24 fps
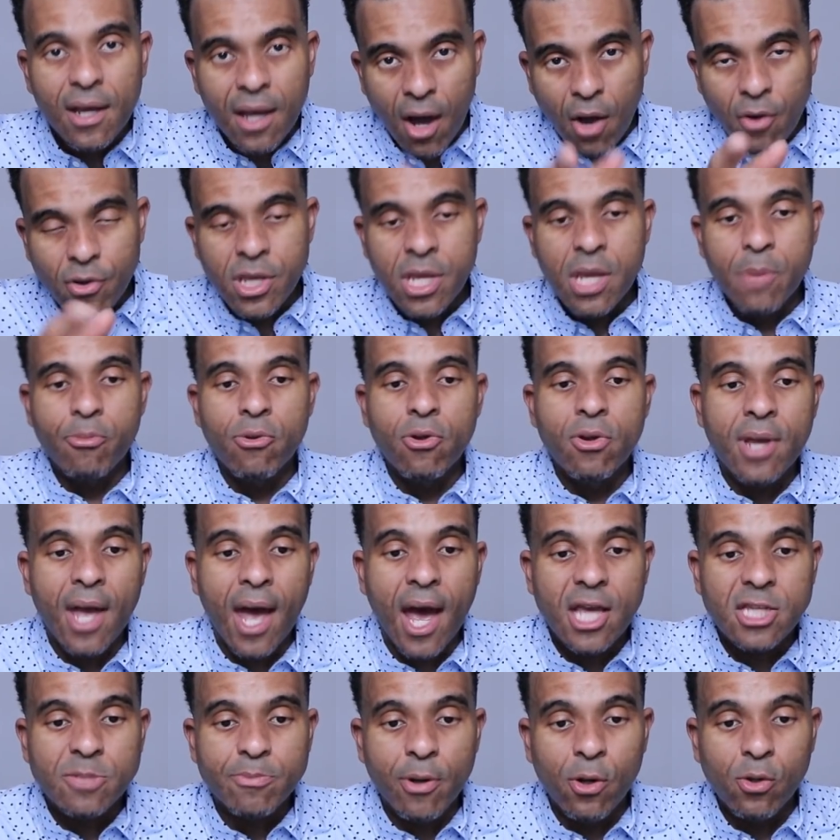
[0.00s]
I'll keep you
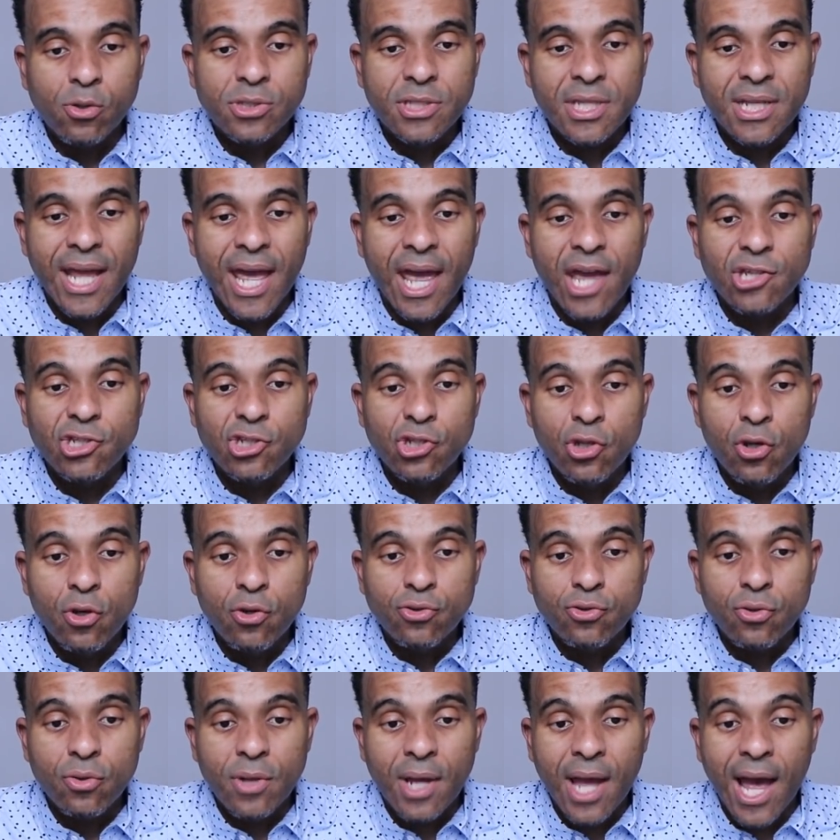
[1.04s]
guys posted as
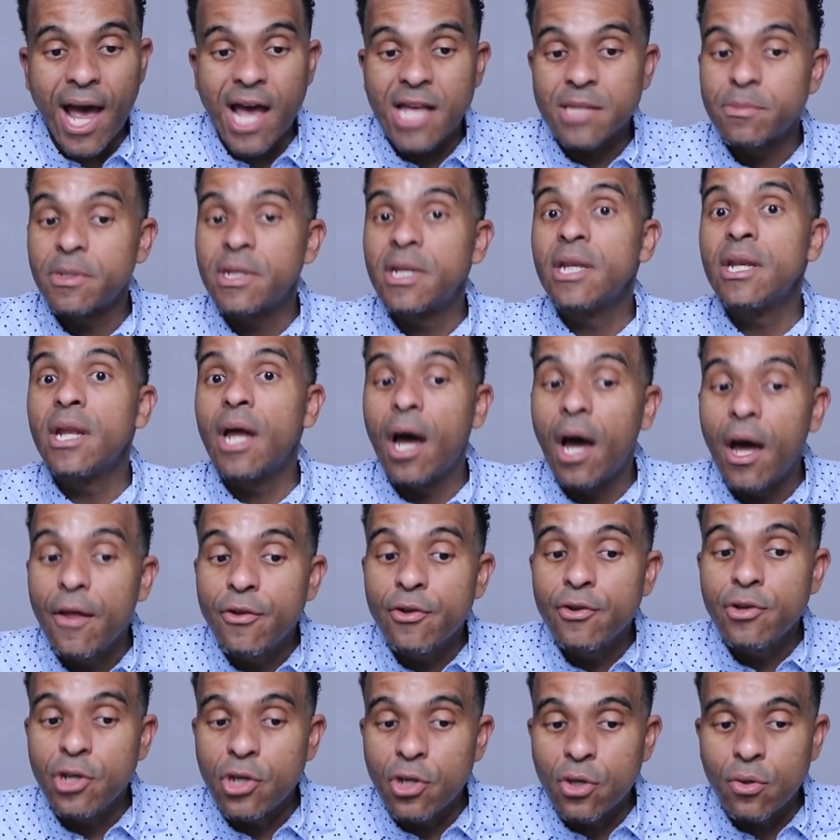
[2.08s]
usual, guys. But in
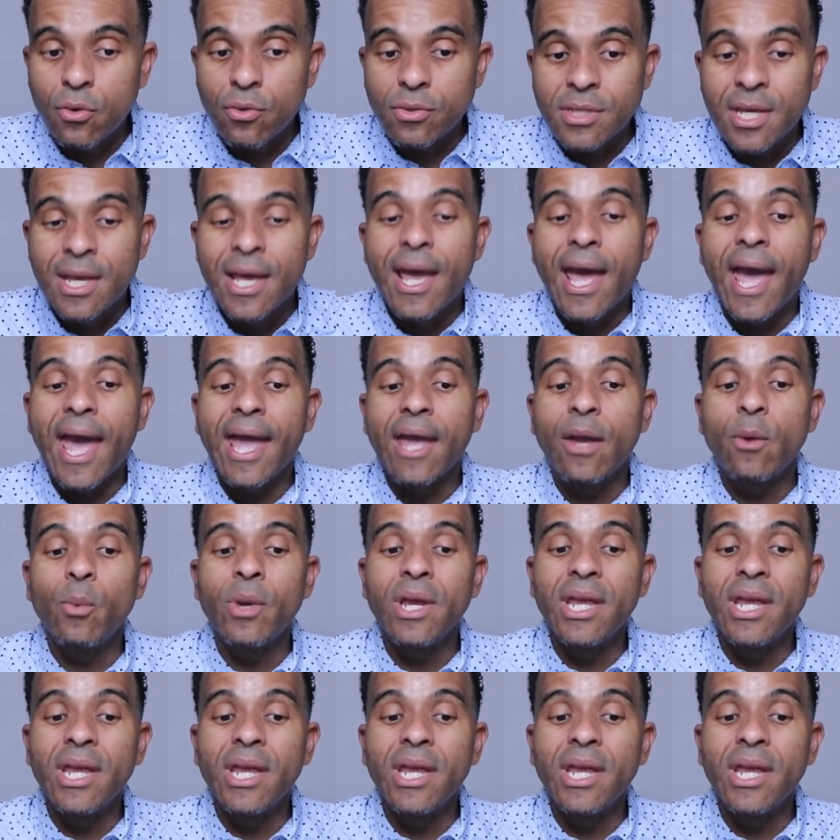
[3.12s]
other news, hey,